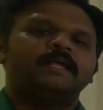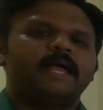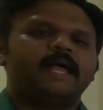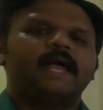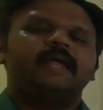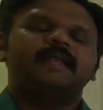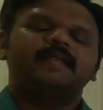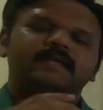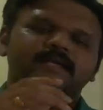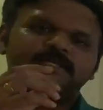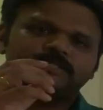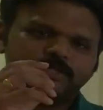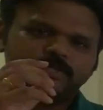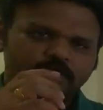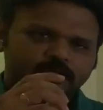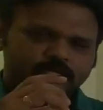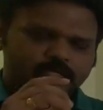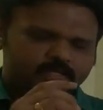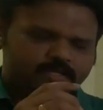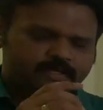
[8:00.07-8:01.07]
And
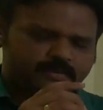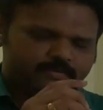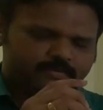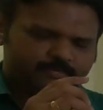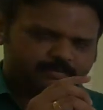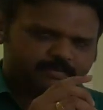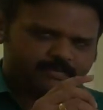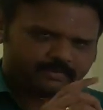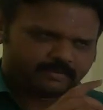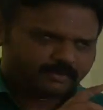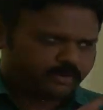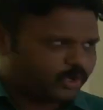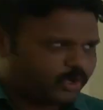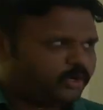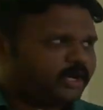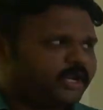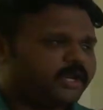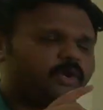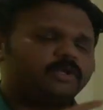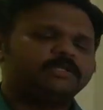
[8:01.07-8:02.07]
so,
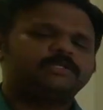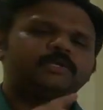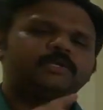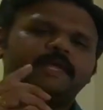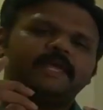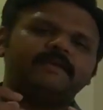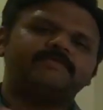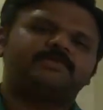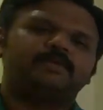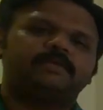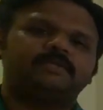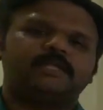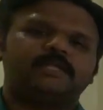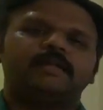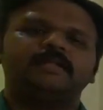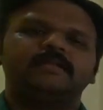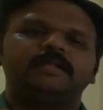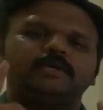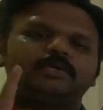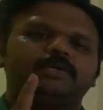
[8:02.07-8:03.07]
Kohler also gave
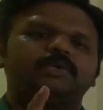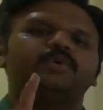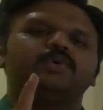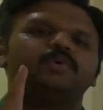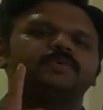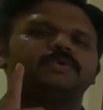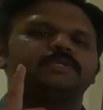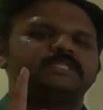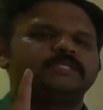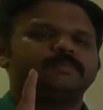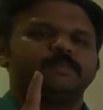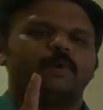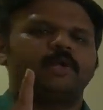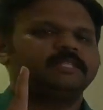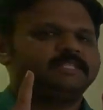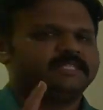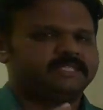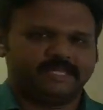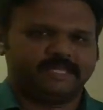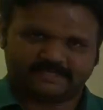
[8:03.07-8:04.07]
Sultan 2
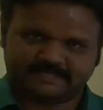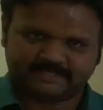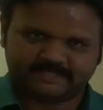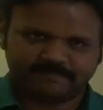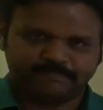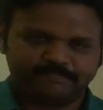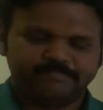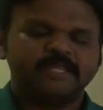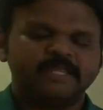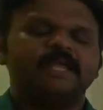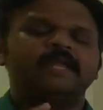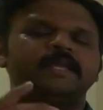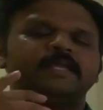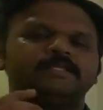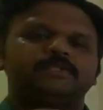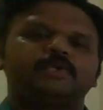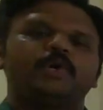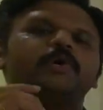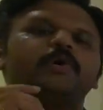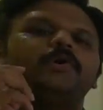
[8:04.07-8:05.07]
small sticks.
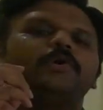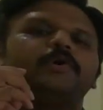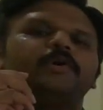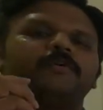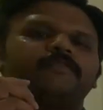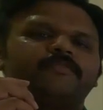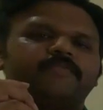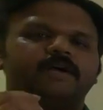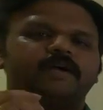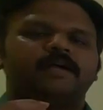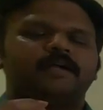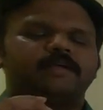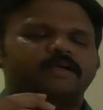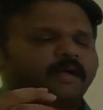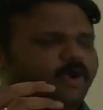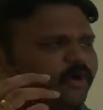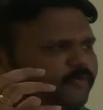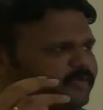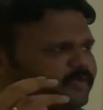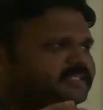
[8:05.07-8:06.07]
So,
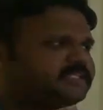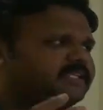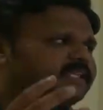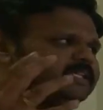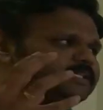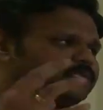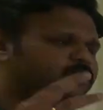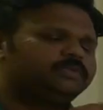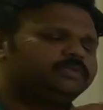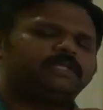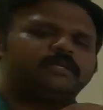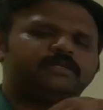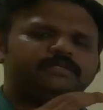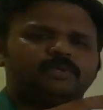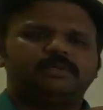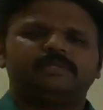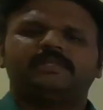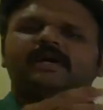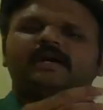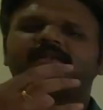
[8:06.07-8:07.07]
obviously the
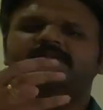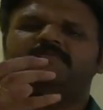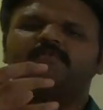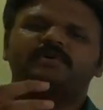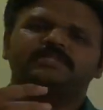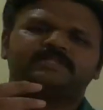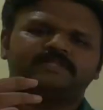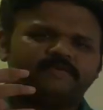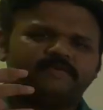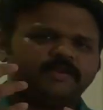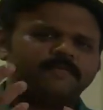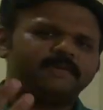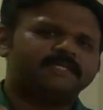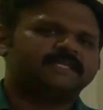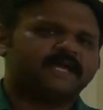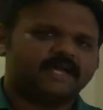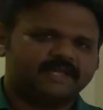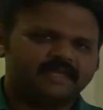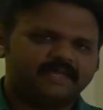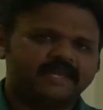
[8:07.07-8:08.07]
Sultan was very much
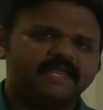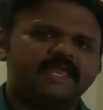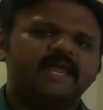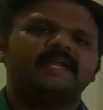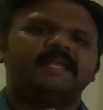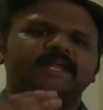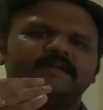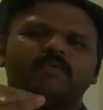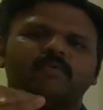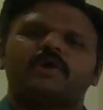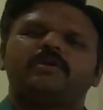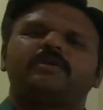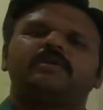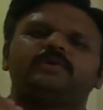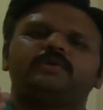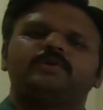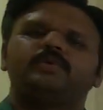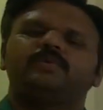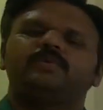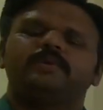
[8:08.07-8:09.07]
hungry and it
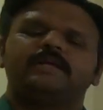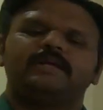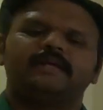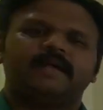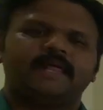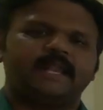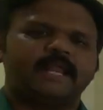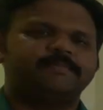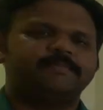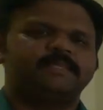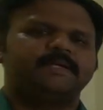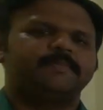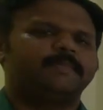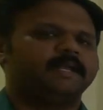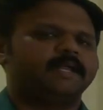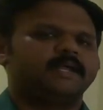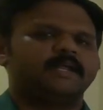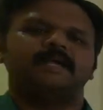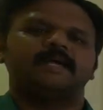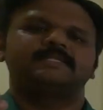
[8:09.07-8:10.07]
wanted to grab the
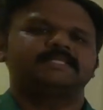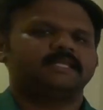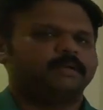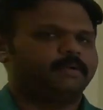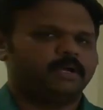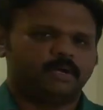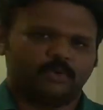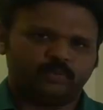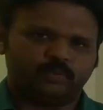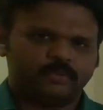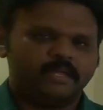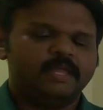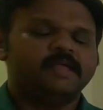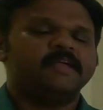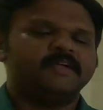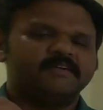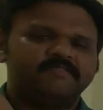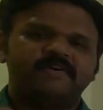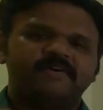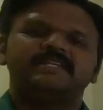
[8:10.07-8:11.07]
banana somehow.
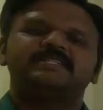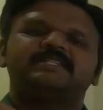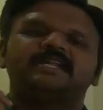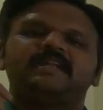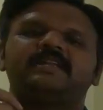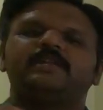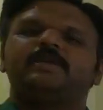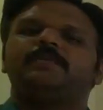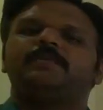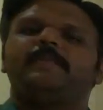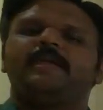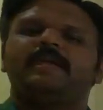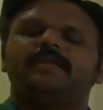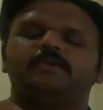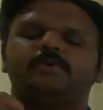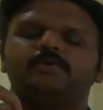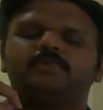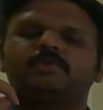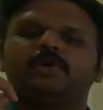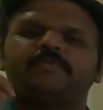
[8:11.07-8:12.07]
First, it
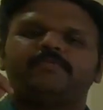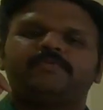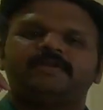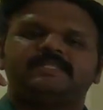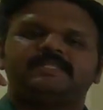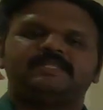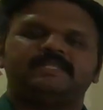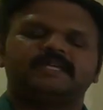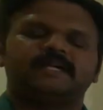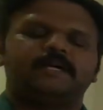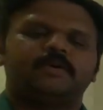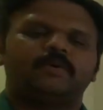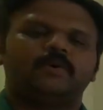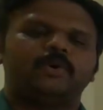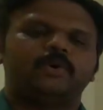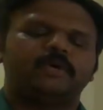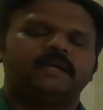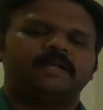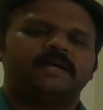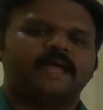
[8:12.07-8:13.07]
made use of its
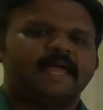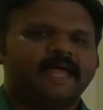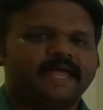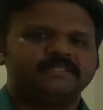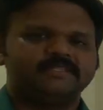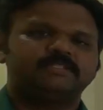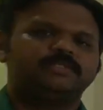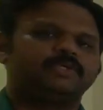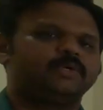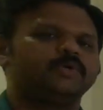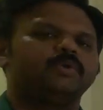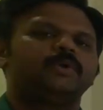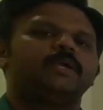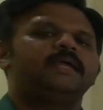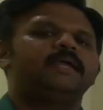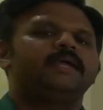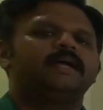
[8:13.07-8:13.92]
own hands to